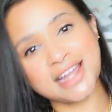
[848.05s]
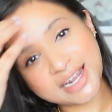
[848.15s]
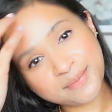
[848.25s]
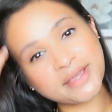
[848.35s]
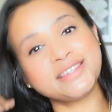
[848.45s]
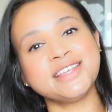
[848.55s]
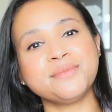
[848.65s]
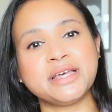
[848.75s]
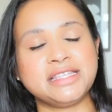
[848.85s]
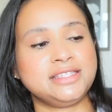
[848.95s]
not a big deal,
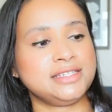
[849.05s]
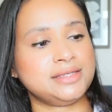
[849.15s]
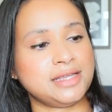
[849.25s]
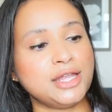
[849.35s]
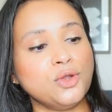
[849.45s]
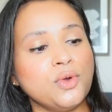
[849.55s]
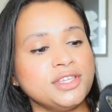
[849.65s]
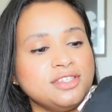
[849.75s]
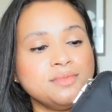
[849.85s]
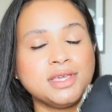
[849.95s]
but it's just
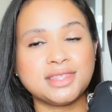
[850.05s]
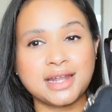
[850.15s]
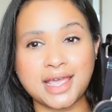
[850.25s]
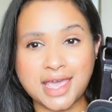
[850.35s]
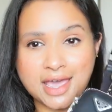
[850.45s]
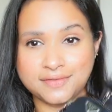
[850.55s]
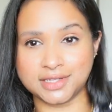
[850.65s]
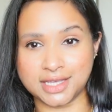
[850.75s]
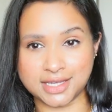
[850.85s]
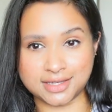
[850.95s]
annoying to me that I have
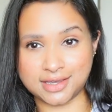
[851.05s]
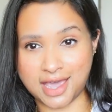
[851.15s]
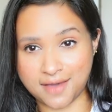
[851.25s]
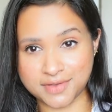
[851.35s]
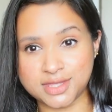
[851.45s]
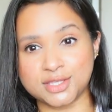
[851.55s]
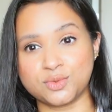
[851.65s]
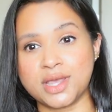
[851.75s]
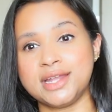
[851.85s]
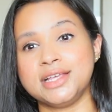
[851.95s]
to like have it
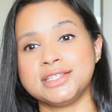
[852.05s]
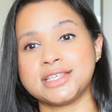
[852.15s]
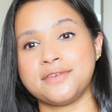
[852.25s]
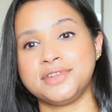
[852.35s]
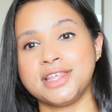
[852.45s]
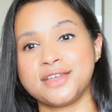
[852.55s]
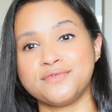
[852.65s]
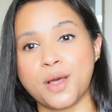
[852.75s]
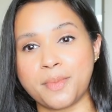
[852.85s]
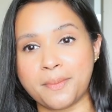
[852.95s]
this way, and I just have to like
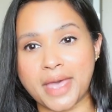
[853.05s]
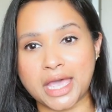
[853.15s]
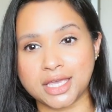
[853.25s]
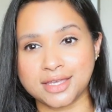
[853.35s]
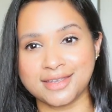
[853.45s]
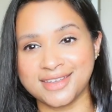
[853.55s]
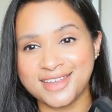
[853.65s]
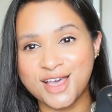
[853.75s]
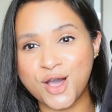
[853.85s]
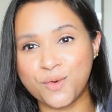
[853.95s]
flop it back
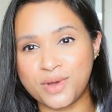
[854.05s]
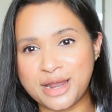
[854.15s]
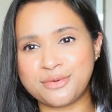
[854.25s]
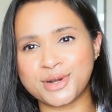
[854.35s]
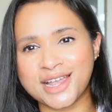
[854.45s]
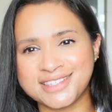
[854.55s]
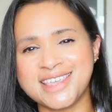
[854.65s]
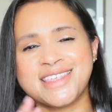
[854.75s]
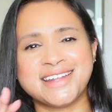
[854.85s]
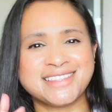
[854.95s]
whenever I
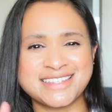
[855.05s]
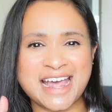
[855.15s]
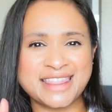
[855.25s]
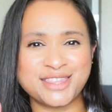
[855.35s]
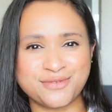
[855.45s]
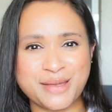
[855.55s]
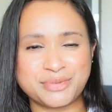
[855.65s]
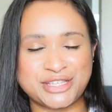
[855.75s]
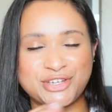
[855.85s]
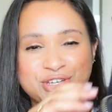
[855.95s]
see that it's not in the
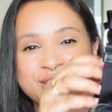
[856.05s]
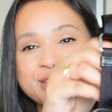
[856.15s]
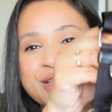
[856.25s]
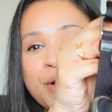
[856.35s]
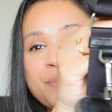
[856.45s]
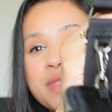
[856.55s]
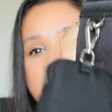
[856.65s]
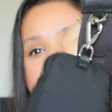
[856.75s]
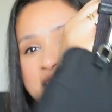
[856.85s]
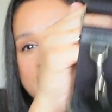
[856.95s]
right position. So
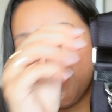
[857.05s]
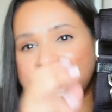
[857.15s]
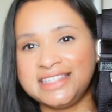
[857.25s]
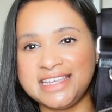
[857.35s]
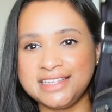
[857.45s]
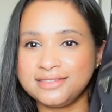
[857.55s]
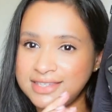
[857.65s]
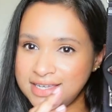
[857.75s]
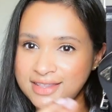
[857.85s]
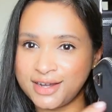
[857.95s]
that's the,
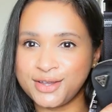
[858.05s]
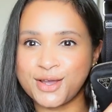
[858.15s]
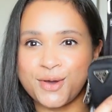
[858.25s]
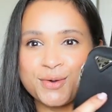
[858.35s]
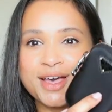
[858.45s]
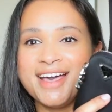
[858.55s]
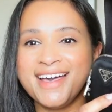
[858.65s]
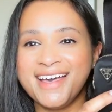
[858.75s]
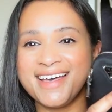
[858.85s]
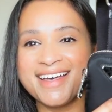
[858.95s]
see, there you go.
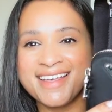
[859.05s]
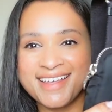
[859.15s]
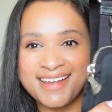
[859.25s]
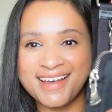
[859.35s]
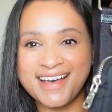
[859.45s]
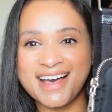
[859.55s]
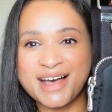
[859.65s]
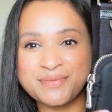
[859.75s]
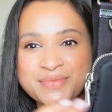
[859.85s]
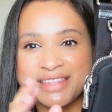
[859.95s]

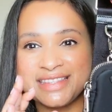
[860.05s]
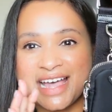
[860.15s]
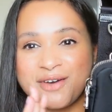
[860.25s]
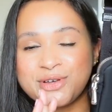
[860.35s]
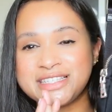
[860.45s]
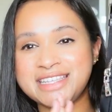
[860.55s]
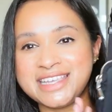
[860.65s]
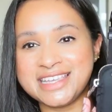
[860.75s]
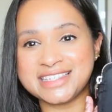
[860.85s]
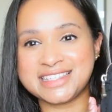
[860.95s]
um, that was
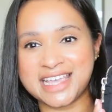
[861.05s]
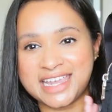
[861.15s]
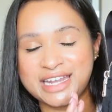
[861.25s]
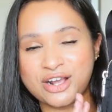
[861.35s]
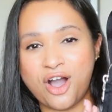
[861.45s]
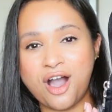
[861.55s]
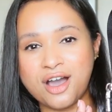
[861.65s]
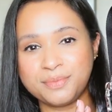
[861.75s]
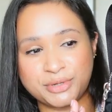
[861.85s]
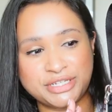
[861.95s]
the second
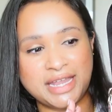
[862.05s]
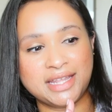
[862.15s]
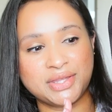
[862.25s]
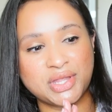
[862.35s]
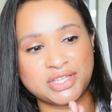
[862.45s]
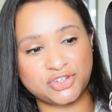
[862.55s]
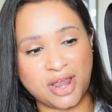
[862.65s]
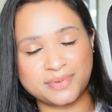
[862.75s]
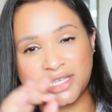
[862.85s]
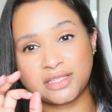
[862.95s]
con pertaining to the
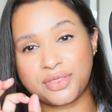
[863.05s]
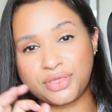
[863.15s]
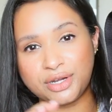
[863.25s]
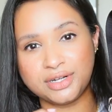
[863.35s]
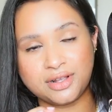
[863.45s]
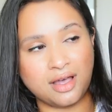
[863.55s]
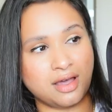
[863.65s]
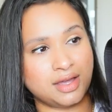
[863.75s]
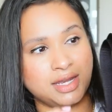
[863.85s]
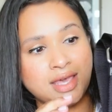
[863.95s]
straps. And the third
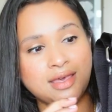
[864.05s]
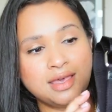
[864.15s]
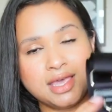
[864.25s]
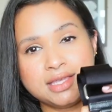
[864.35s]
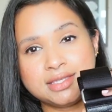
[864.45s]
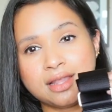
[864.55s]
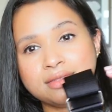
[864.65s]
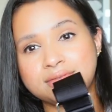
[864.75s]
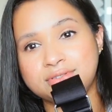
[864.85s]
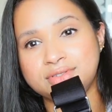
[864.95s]
con is
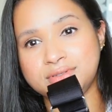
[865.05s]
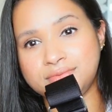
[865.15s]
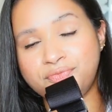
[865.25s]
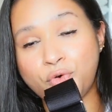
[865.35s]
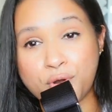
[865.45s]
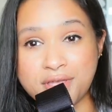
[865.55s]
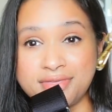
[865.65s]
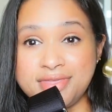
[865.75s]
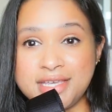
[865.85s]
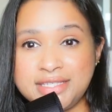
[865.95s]
for
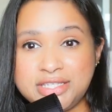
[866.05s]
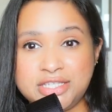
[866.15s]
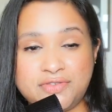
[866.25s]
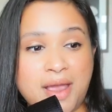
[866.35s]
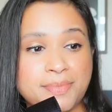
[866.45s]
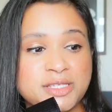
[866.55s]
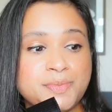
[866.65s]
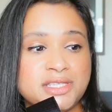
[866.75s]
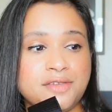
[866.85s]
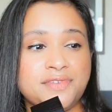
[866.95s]
this strap
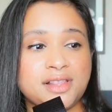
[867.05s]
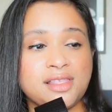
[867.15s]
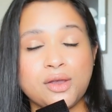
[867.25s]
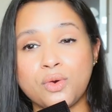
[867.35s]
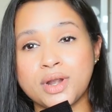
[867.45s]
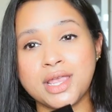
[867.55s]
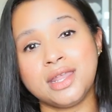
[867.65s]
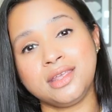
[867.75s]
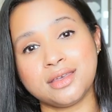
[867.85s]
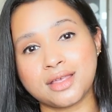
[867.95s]
specifically, or
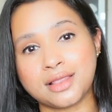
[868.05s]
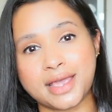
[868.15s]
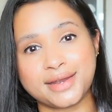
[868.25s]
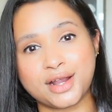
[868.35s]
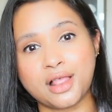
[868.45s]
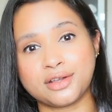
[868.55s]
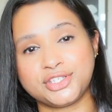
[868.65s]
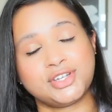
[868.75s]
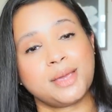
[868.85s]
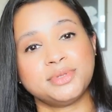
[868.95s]
any of the lighter color
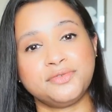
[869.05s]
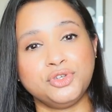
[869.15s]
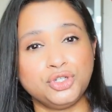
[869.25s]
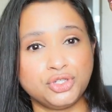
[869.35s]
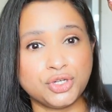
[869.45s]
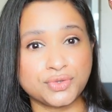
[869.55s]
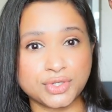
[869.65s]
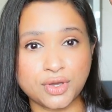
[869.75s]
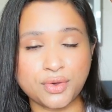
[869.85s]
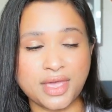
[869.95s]
straps if you
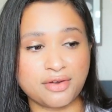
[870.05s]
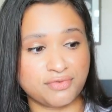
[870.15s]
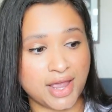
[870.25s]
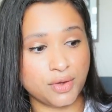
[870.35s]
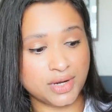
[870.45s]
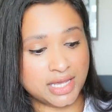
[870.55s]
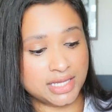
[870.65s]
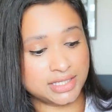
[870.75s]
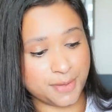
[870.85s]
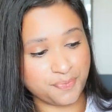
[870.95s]
choose to go that route,
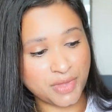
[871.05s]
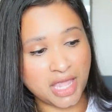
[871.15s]
is